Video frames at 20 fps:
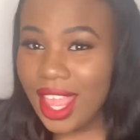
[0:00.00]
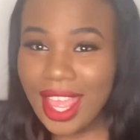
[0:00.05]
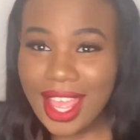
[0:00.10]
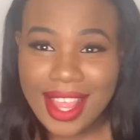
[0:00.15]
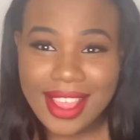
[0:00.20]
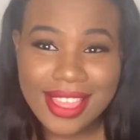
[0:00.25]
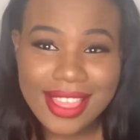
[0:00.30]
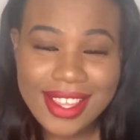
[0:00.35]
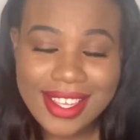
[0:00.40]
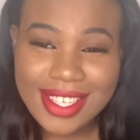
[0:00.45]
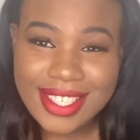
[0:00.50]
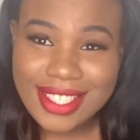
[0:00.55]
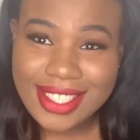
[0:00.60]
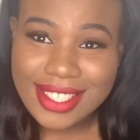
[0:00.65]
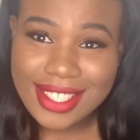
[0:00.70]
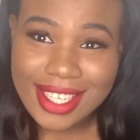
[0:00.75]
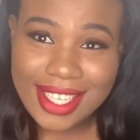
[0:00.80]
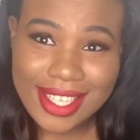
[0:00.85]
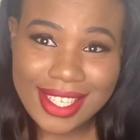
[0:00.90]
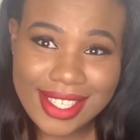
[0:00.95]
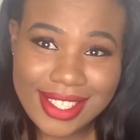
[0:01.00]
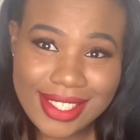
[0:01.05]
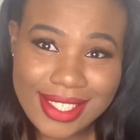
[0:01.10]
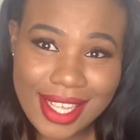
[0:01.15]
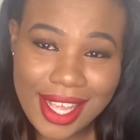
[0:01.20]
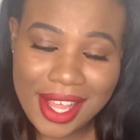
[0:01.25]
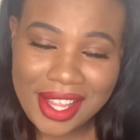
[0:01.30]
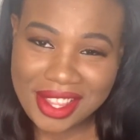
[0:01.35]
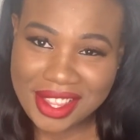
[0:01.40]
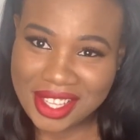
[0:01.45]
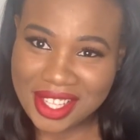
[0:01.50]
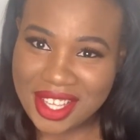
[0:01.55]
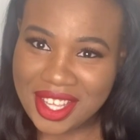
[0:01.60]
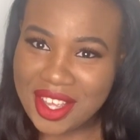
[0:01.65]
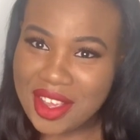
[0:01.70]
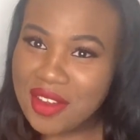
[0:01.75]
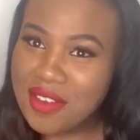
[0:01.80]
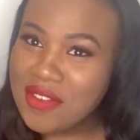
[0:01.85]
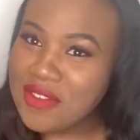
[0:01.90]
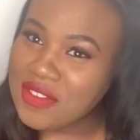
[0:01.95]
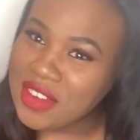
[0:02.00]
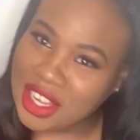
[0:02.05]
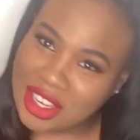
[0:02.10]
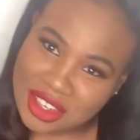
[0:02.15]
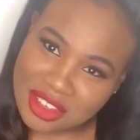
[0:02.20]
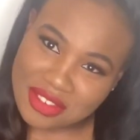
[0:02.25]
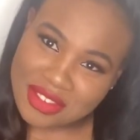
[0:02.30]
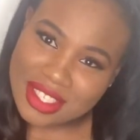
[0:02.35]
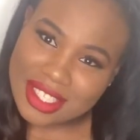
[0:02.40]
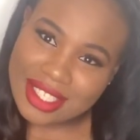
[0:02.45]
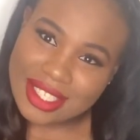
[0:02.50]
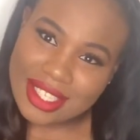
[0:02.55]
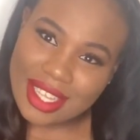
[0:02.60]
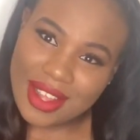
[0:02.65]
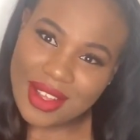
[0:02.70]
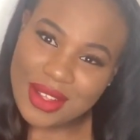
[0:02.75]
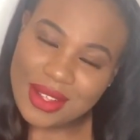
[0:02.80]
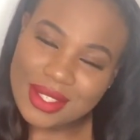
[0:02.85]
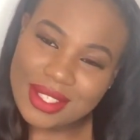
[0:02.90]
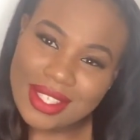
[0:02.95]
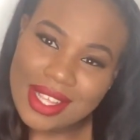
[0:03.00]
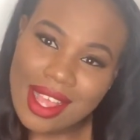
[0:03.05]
And this is the final result.